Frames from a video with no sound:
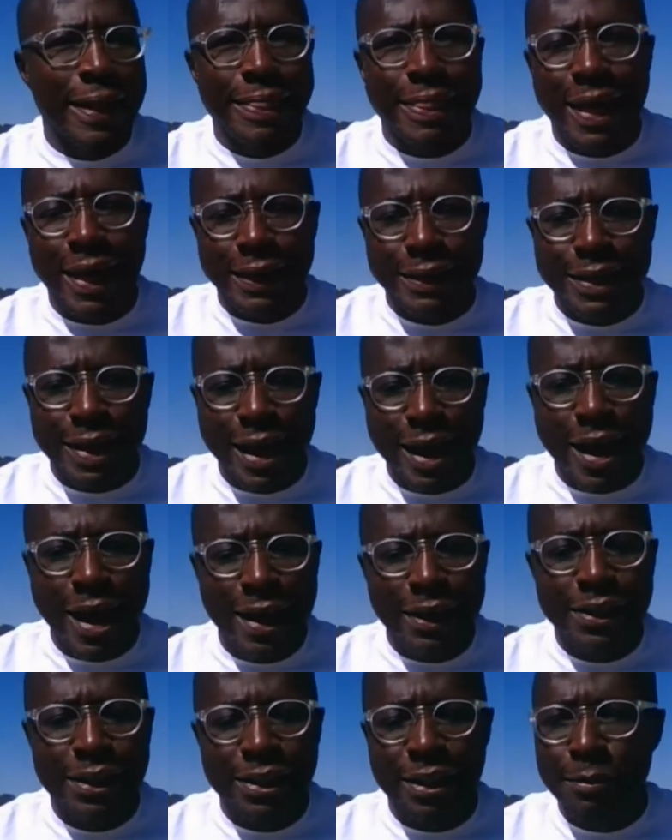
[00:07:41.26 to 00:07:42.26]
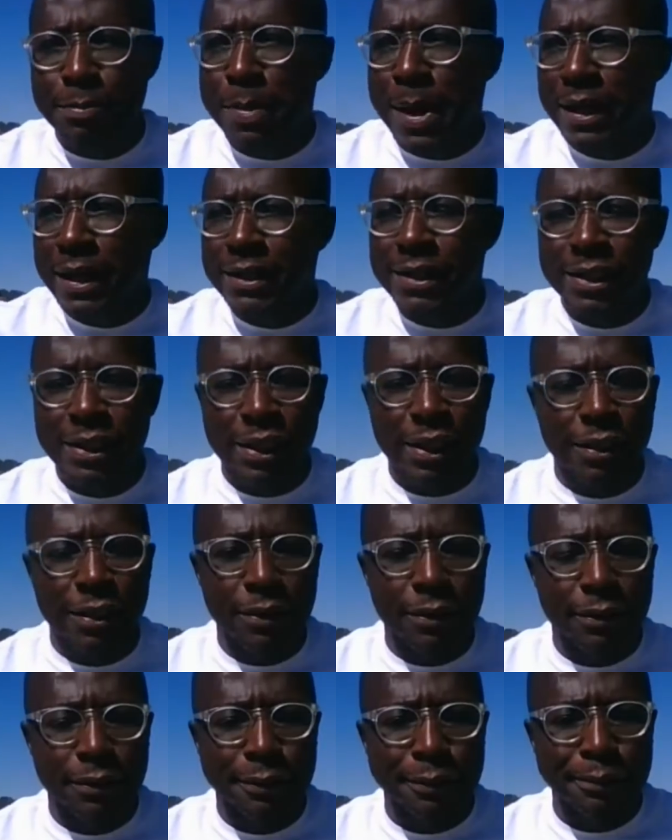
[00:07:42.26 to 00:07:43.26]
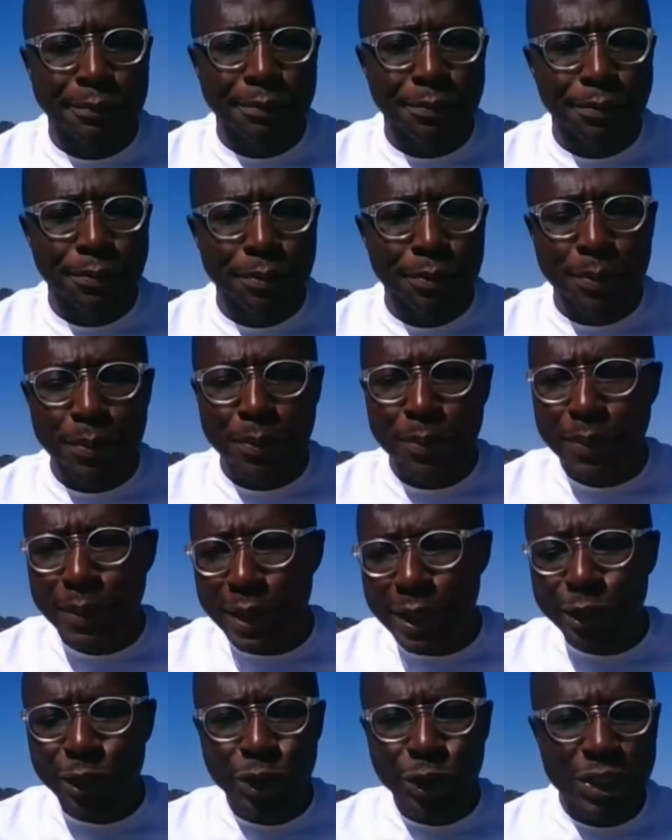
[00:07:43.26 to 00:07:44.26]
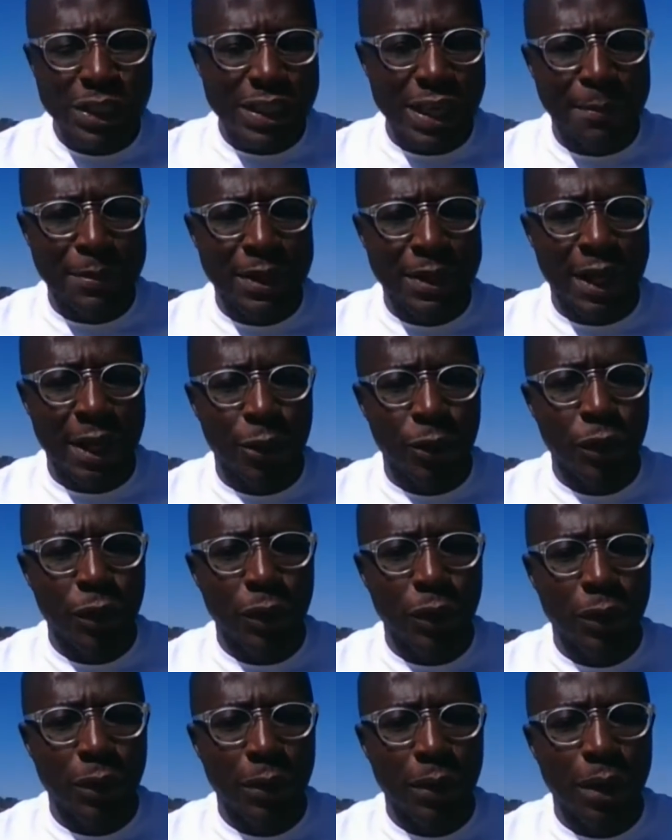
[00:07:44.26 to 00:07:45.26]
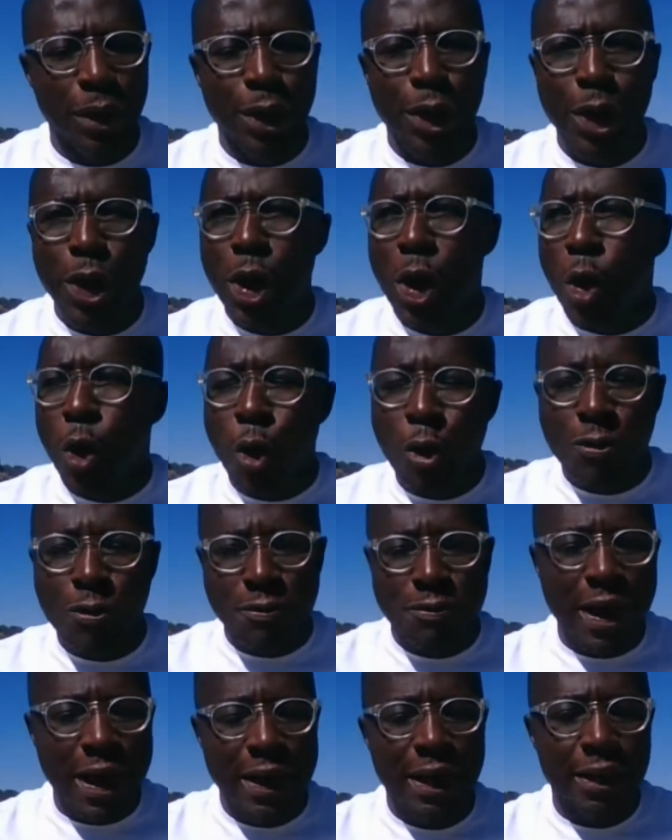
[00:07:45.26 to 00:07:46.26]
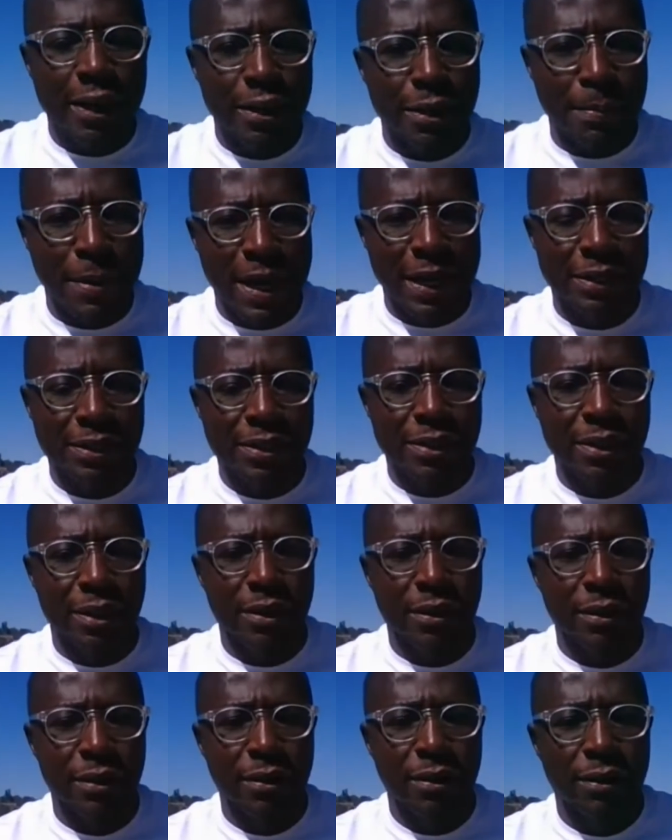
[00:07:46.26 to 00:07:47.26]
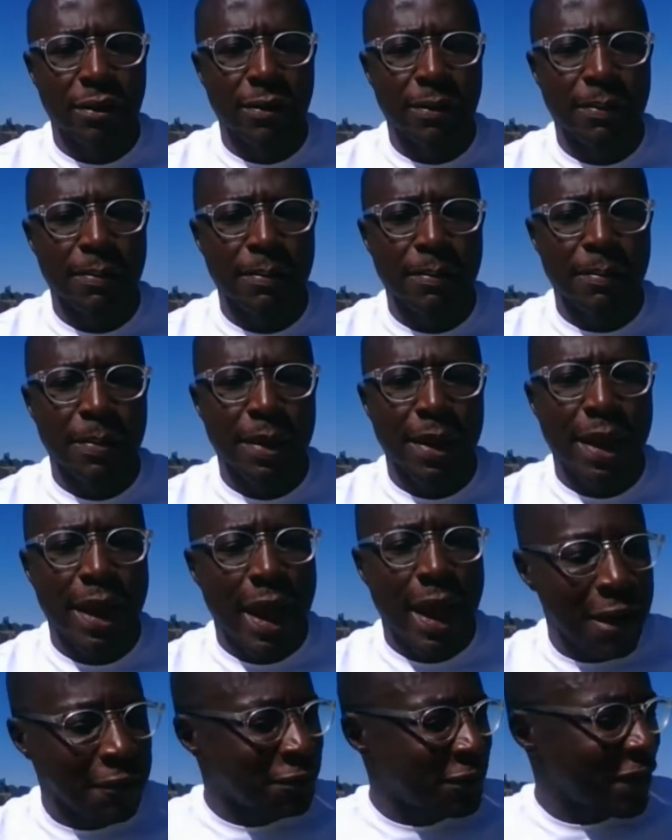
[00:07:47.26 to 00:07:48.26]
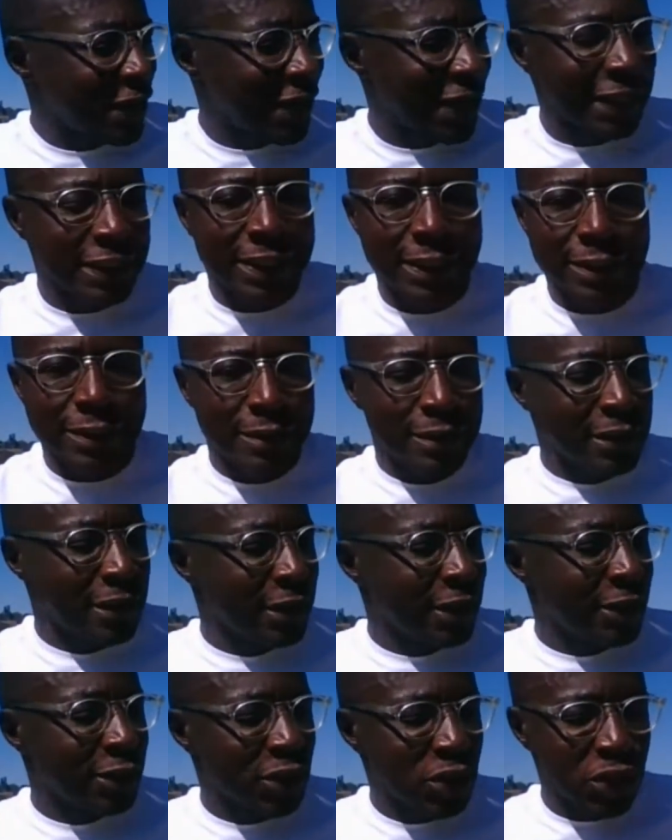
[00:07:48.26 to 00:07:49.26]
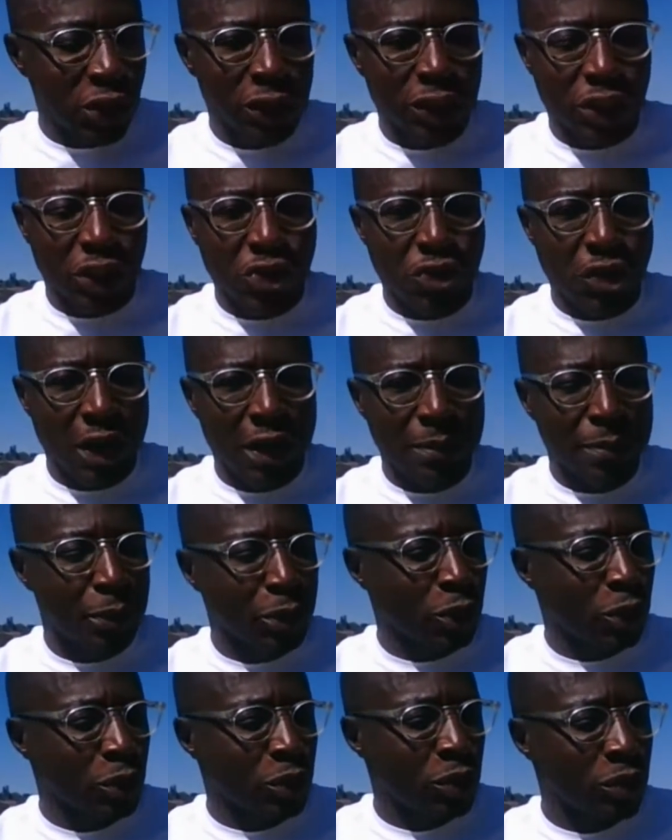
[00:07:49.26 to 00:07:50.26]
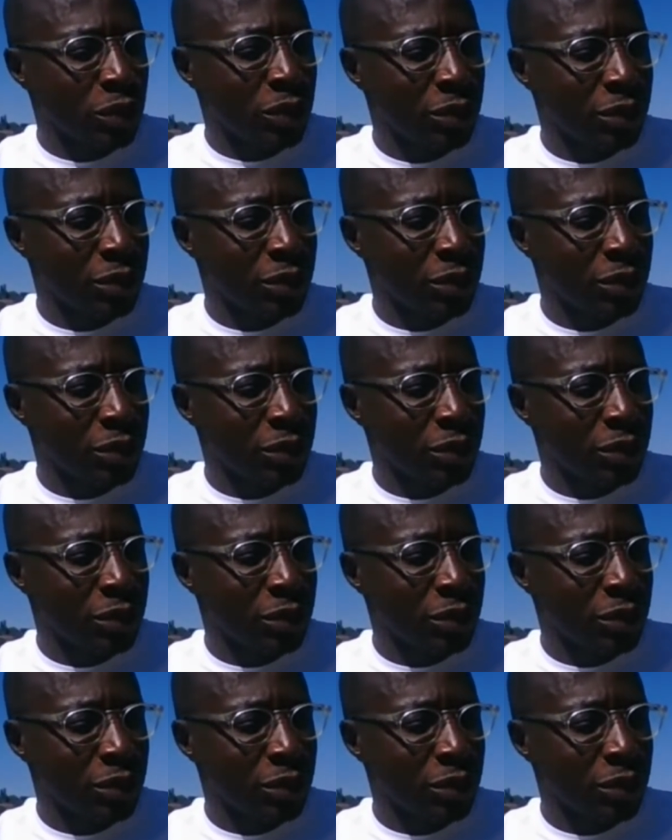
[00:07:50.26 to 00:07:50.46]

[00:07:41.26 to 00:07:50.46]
that asked the pastor to step down or fire the pastor after getting such credible